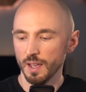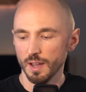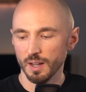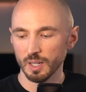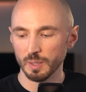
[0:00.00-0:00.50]

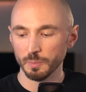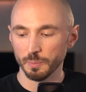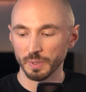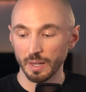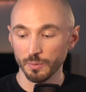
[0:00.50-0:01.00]

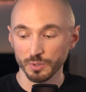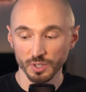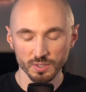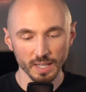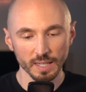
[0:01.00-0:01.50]
But I would
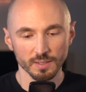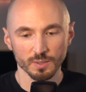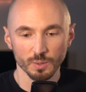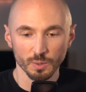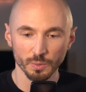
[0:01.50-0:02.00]
just like
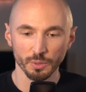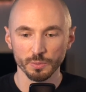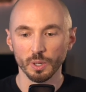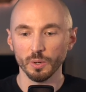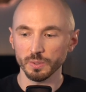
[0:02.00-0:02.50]
to throw